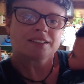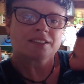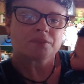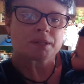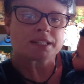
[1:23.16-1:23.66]

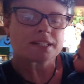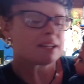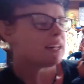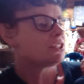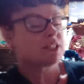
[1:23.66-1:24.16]
on one
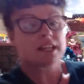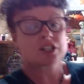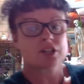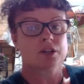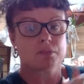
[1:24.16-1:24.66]
side. She's
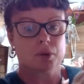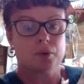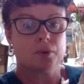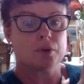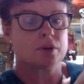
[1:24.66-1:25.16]
actually got a
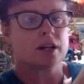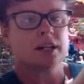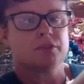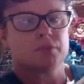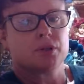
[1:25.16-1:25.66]
mohawk. I
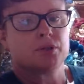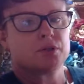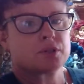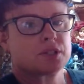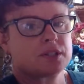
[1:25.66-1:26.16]
love
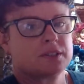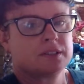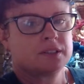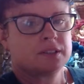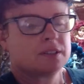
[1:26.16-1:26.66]
mohawks.
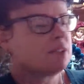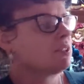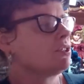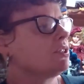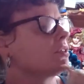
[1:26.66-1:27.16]

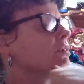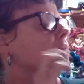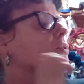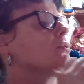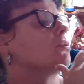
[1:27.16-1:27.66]
So she's got a
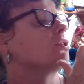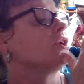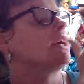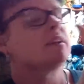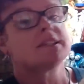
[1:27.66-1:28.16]
mohawk. Her
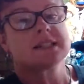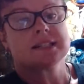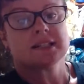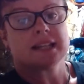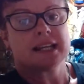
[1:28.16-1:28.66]
hair is
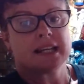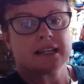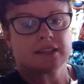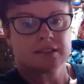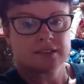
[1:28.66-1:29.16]
synthetic,
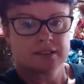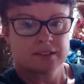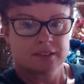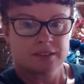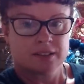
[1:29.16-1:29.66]

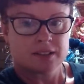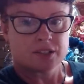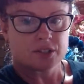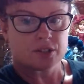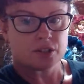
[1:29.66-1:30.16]

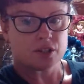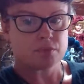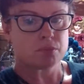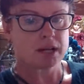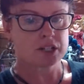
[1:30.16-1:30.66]
so you
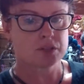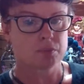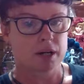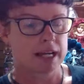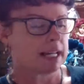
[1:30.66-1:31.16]
can brush,
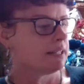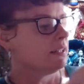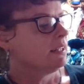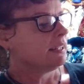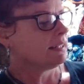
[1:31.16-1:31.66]
braid.
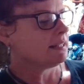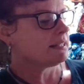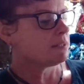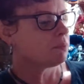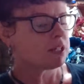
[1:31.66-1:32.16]
It
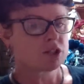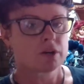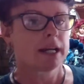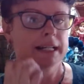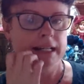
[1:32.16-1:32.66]
needs a brush
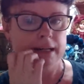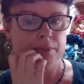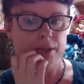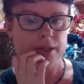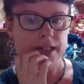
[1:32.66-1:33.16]
right now,
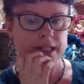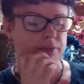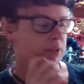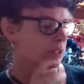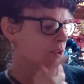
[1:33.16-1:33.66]
but
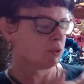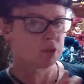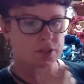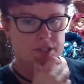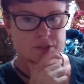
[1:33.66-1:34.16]
the
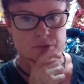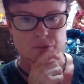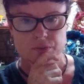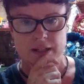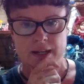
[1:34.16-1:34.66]
glue's
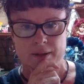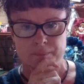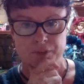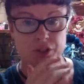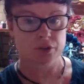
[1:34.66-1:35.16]
still
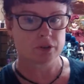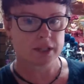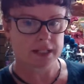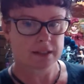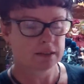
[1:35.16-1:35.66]

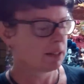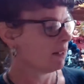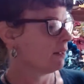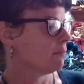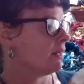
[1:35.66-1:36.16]
curing
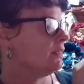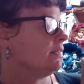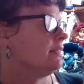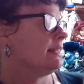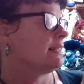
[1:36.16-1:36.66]

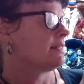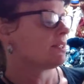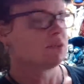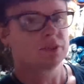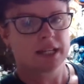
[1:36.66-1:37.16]
in the
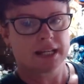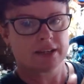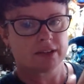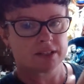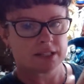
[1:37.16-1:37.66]
ends of the
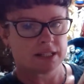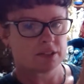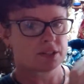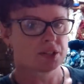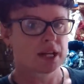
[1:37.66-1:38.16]
hair underneath
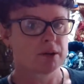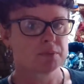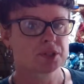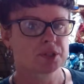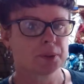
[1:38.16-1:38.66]
the scalp.
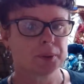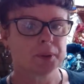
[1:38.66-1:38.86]
So